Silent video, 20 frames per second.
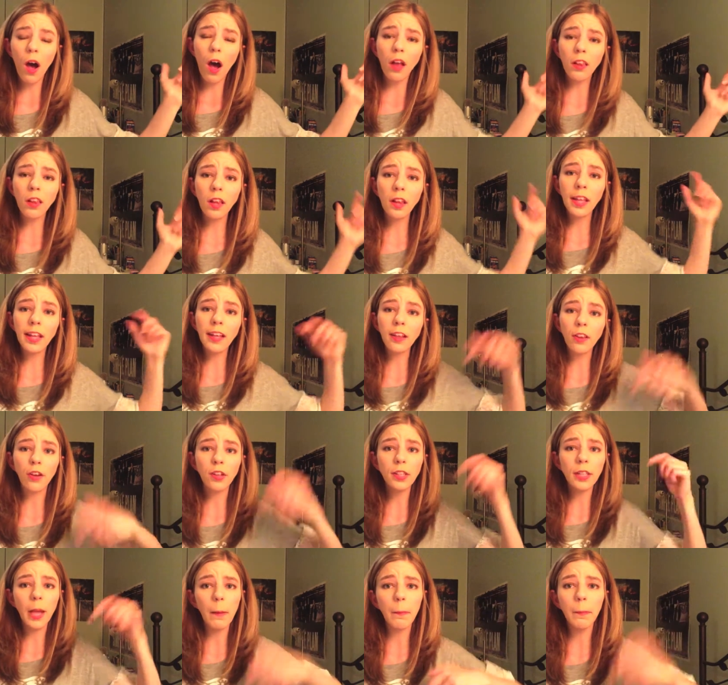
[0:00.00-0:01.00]
all the links are
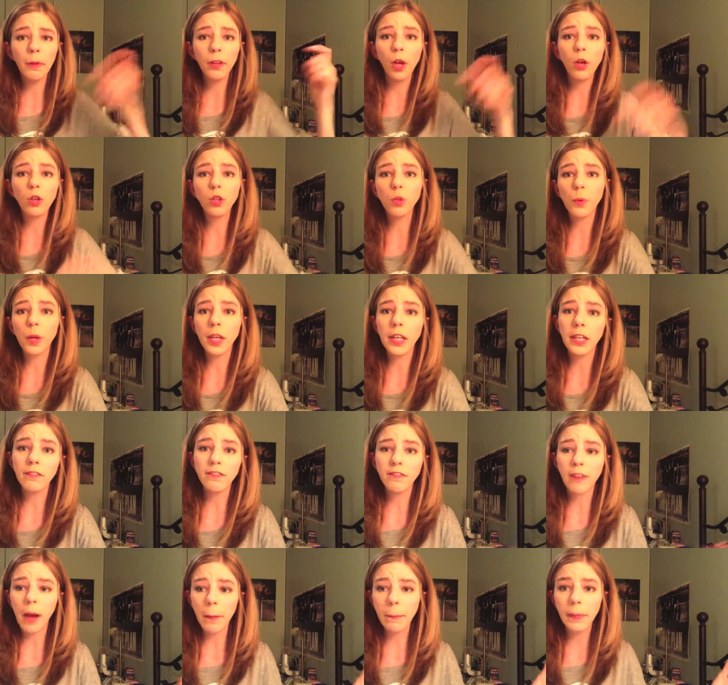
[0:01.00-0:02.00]
down below to where you can
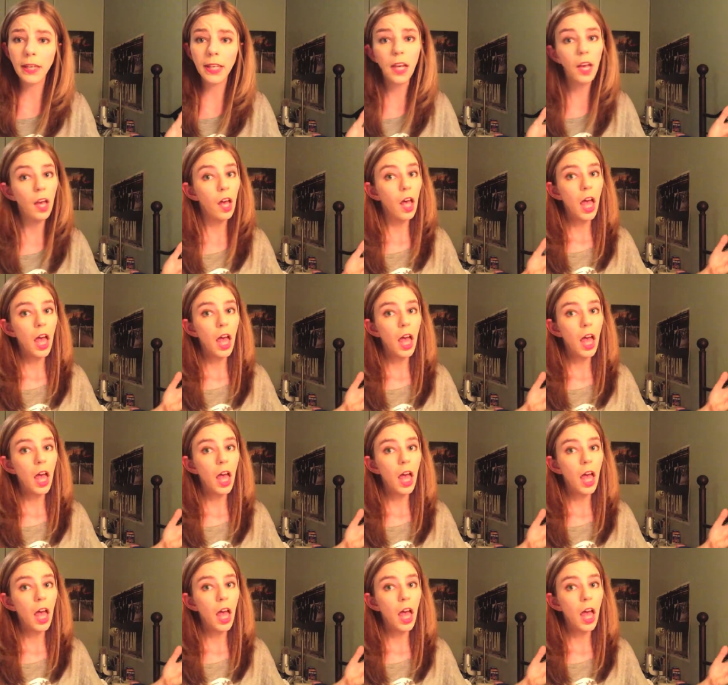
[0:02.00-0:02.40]
find me